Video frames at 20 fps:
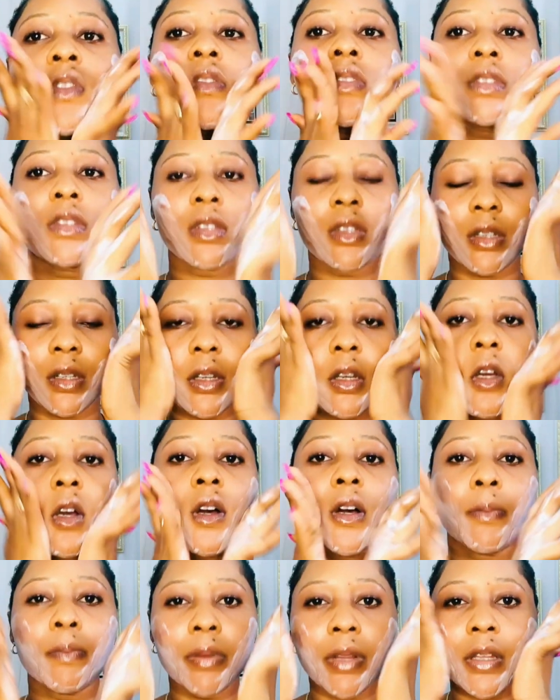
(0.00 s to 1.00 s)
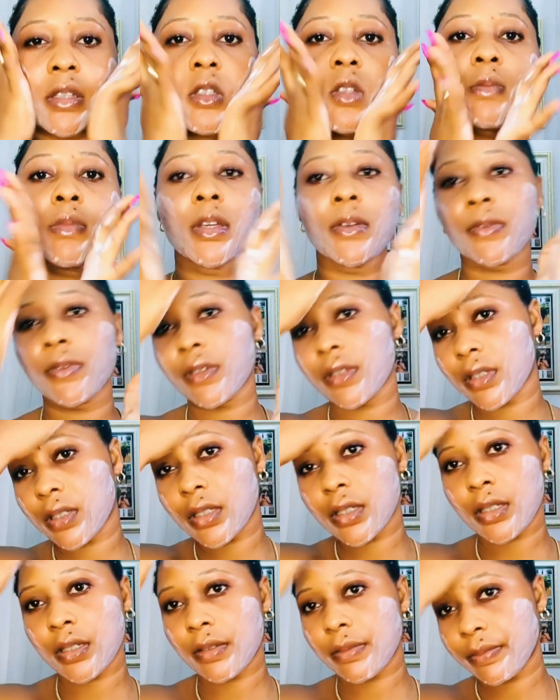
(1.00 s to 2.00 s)
Then I'll apply it on my
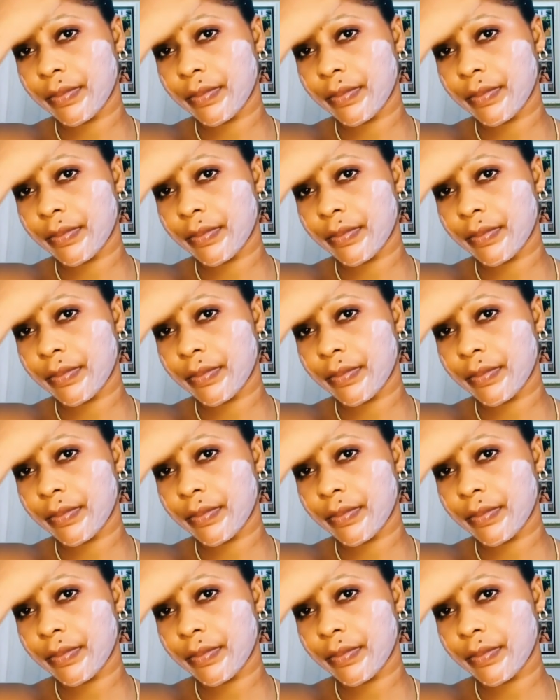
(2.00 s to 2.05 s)
face.